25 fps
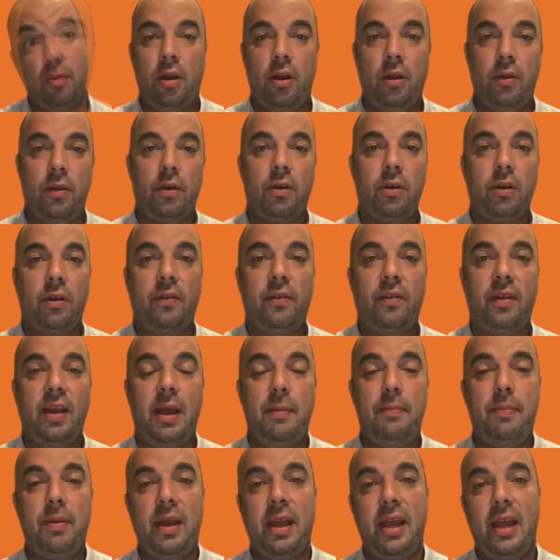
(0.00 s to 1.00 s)
Another good
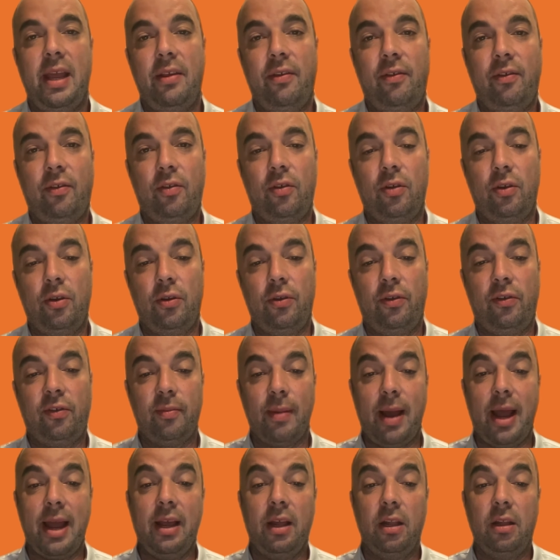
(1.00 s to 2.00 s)
tip is to
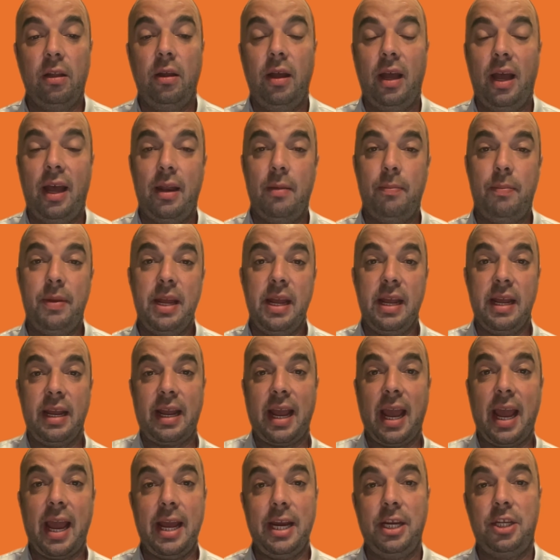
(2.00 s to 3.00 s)
smile and be
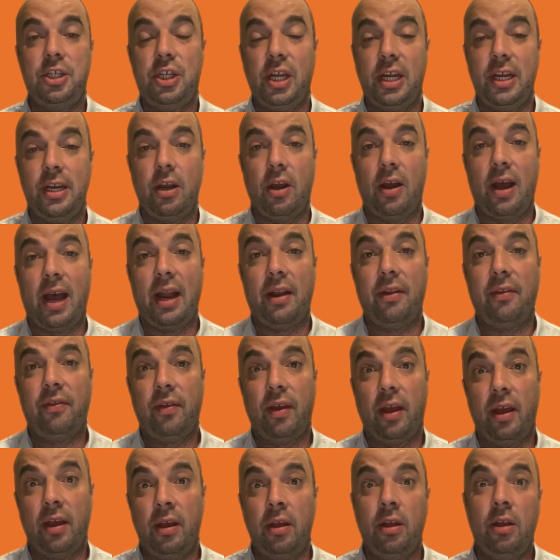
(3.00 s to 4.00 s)
engaged in your
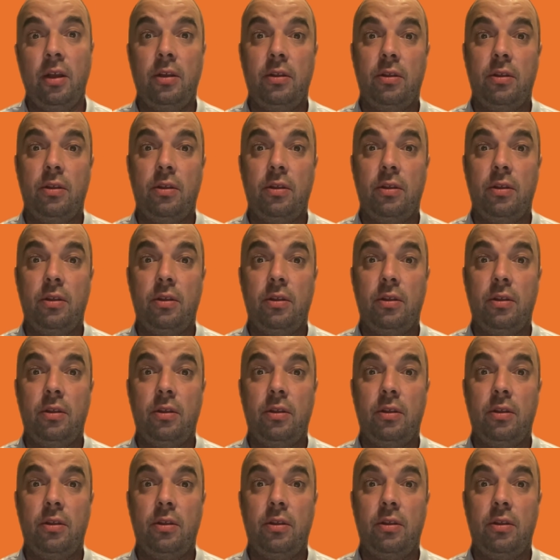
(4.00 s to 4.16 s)
answer.